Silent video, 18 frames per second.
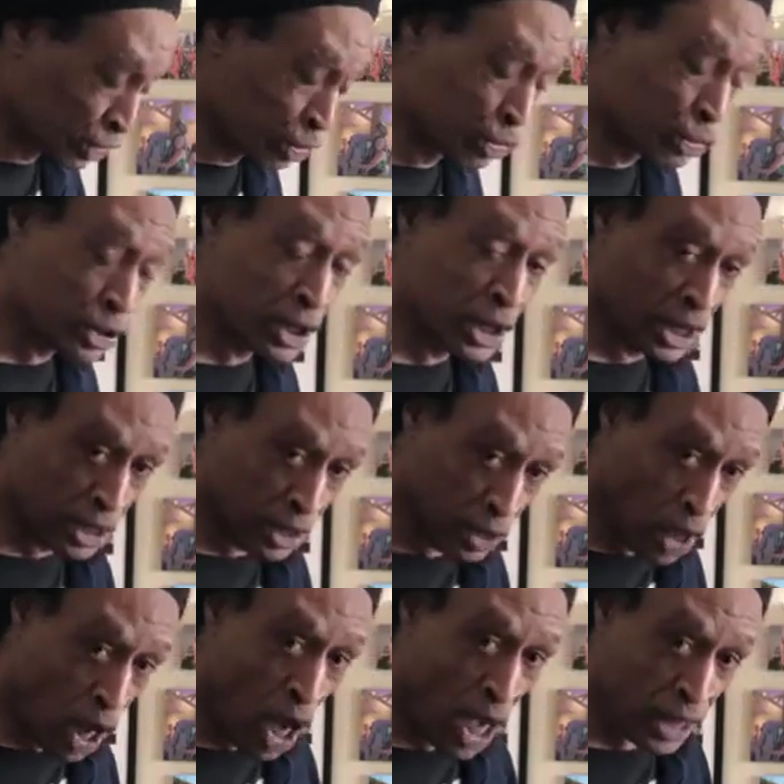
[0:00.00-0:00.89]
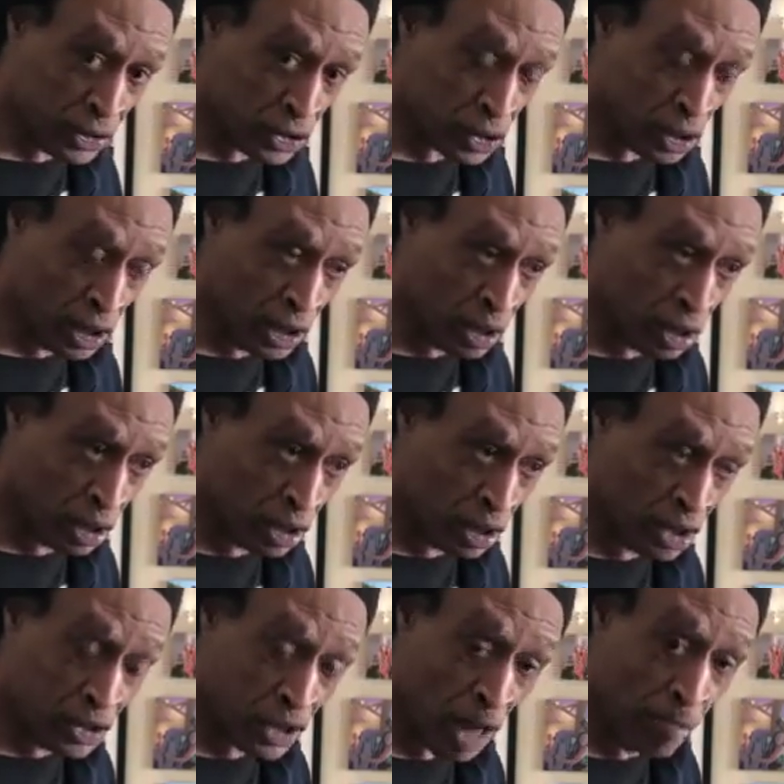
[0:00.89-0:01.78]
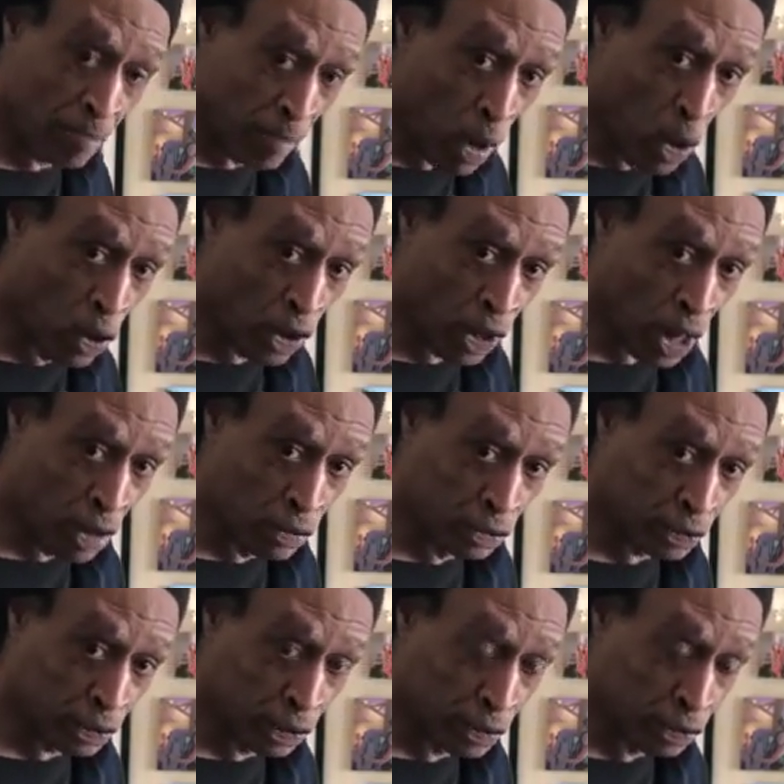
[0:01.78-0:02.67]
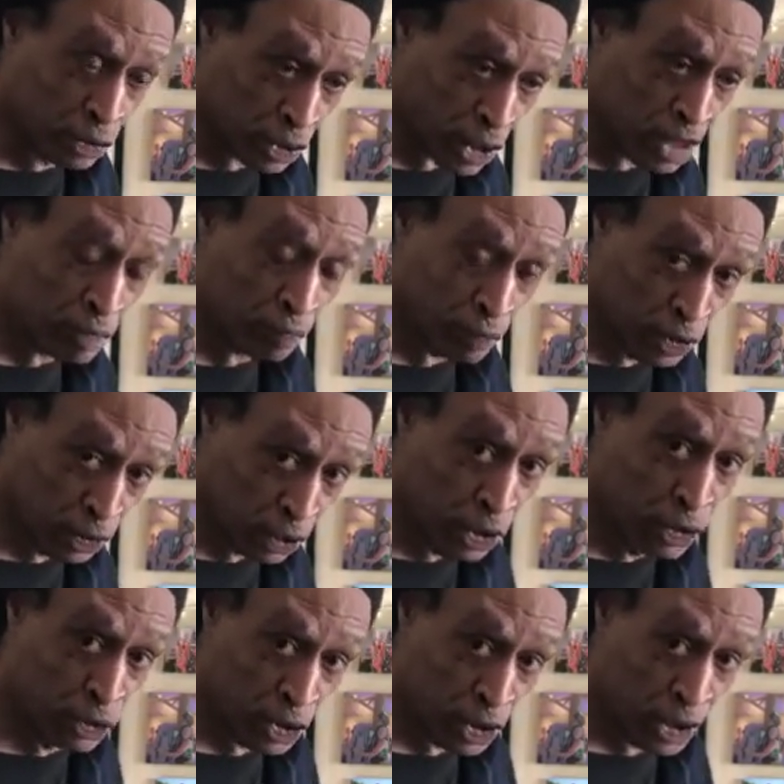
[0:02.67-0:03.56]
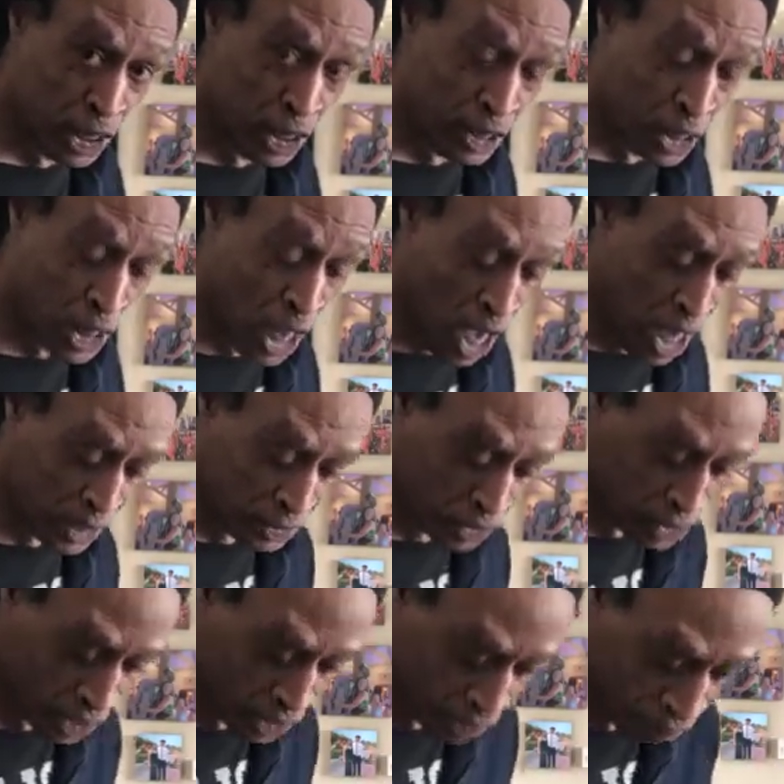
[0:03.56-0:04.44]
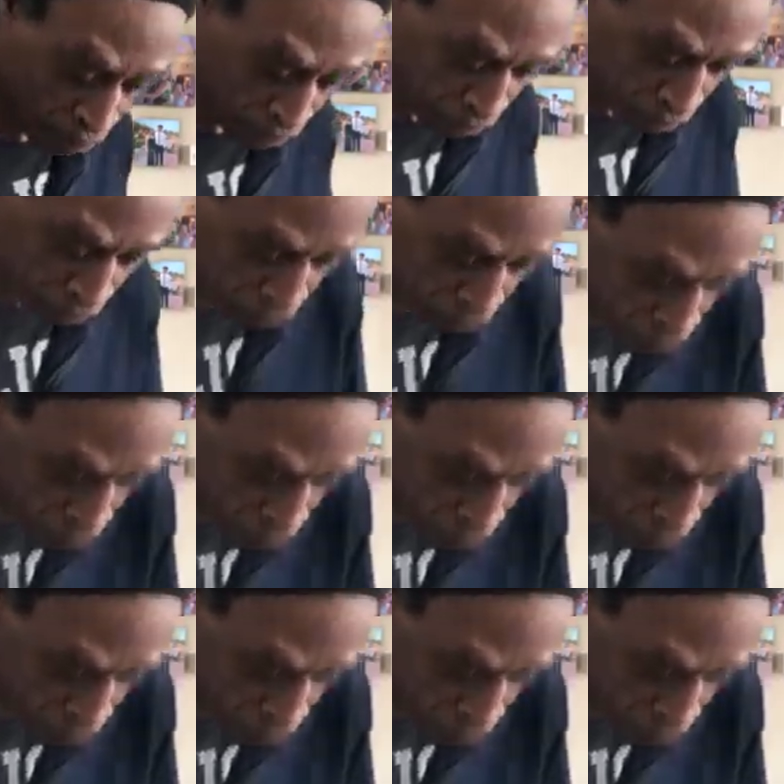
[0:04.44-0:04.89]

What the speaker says: producing it nicely. It's a bongo tune, so it's producing it nicely.